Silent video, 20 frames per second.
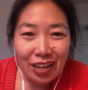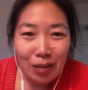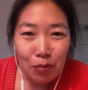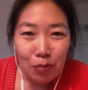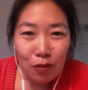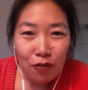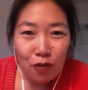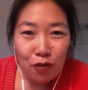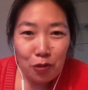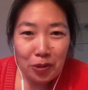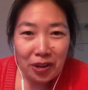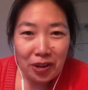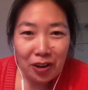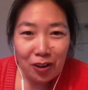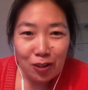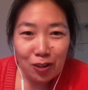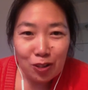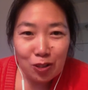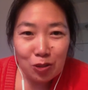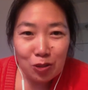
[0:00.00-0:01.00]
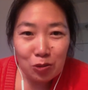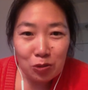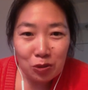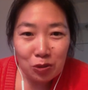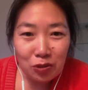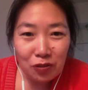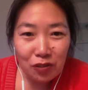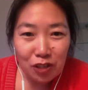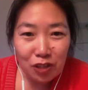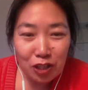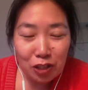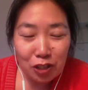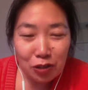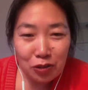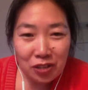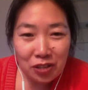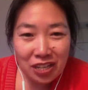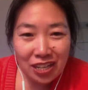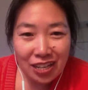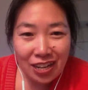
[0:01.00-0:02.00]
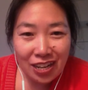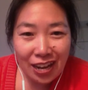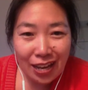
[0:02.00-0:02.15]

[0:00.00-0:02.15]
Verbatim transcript: performing arts school for children,